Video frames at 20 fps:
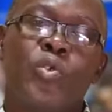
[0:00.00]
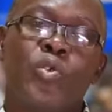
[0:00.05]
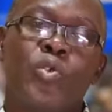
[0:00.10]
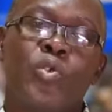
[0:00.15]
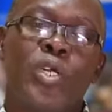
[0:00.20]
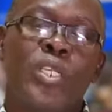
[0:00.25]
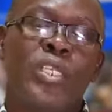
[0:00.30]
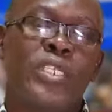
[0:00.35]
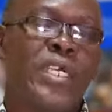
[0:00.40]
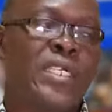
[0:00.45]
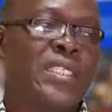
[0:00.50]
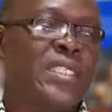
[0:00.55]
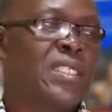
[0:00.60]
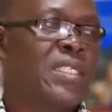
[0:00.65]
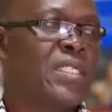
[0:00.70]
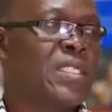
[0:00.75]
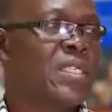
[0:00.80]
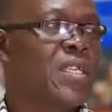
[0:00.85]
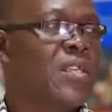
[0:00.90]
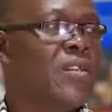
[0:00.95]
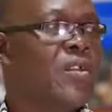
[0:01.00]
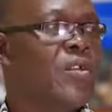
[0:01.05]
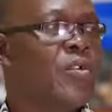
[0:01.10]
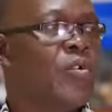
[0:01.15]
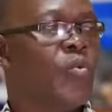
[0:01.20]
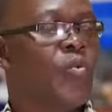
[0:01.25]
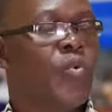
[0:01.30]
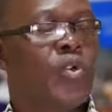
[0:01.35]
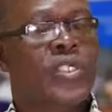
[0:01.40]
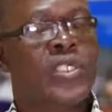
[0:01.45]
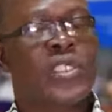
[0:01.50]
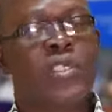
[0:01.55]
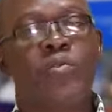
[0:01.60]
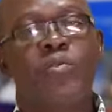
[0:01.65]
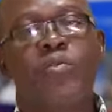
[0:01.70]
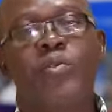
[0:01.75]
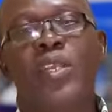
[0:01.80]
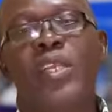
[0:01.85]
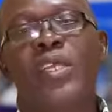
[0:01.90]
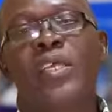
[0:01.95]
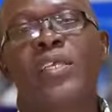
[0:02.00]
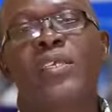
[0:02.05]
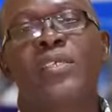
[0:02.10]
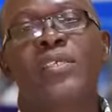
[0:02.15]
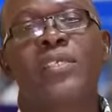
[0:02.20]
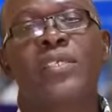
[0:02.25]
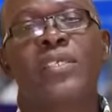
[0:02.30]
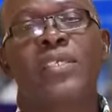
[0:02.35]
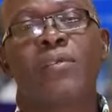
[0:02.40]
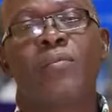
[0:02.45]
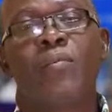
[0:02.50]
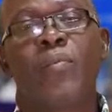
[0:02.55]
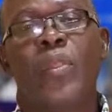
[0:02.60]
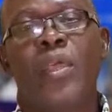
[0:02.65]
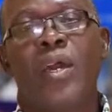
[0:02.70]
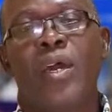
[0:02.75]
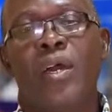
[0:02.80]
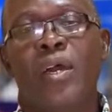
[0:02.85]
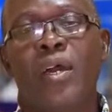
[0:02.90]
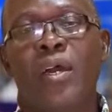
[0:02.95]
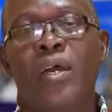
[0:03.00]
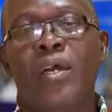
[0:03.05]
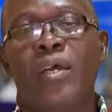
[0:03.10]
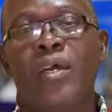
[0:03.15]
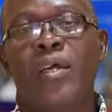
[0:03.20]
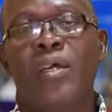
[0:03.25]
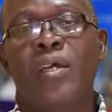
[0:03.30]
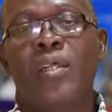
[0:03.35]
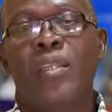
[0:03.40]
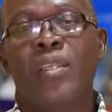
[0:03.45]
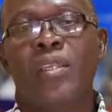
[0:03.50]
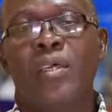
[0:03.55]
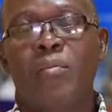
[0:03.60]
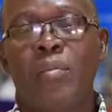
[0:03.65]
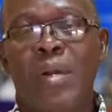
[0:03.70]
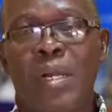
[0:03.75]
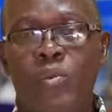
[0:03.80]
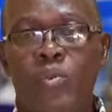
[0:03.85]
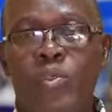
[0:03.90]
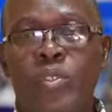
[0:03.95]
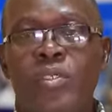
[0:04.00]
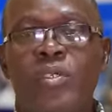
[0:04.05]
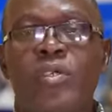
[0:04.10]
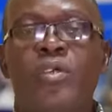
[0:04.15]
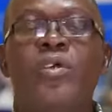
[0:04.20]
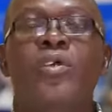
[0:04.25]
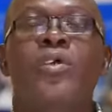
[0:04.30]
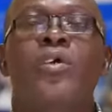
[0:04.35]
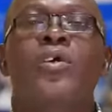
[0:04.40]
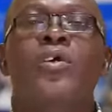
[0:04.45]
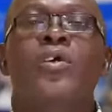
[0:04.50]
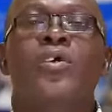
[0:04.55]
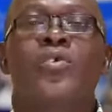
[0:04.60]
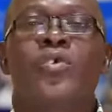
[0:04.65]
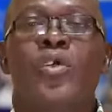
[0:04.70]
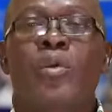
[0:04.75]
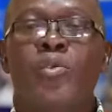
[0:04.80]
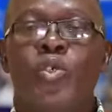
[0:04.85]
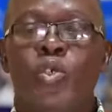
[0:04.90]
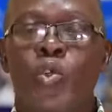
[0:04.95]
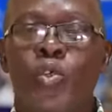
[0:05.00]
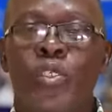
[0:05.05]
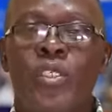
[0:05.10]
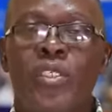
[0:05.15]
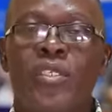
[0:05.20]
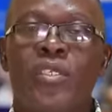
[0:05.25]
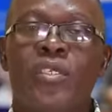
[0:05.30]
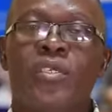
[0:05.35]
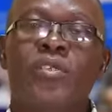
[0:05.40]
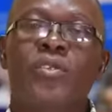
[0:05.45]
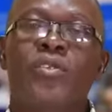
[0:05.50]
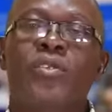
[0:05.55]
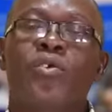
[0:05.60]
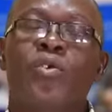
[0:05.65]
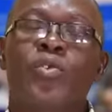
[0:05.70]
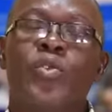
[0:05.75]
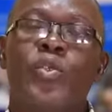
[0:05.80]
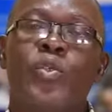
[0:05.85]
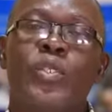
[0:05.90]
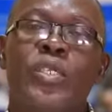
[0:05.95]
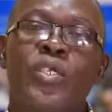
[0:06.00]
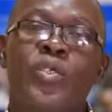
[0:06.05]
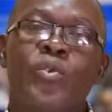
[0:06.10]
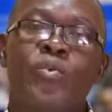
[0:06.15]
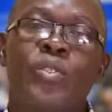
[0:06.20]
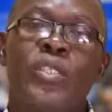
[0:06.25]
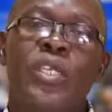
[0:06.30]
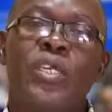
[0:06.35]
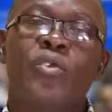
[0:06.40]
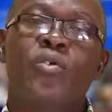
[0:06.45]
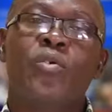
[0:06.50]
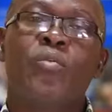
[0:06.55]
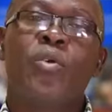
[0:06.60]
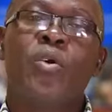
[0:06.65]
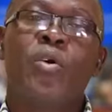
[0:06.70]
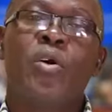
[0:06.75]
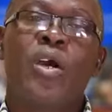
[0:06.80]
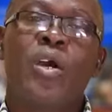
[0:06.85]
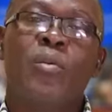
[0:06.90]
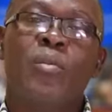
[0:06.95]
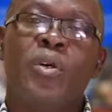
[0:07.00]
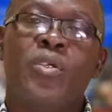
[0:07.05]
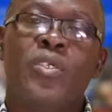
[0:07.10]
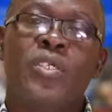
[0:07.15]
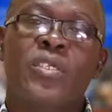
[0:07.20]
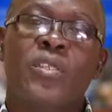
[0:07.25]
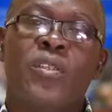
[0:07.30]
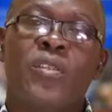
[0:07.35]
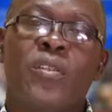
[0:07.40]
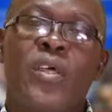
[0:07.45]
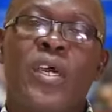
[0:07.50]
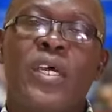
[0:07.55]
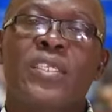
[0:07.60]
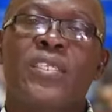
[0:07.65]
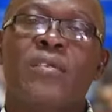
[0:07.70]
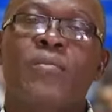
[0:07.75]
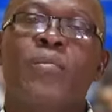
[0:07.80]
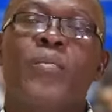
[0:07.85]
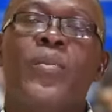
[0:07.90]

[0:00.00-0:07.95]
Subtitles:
Usually that is what the fill-ins are about. So I'm sure the tutors will tell you more about that.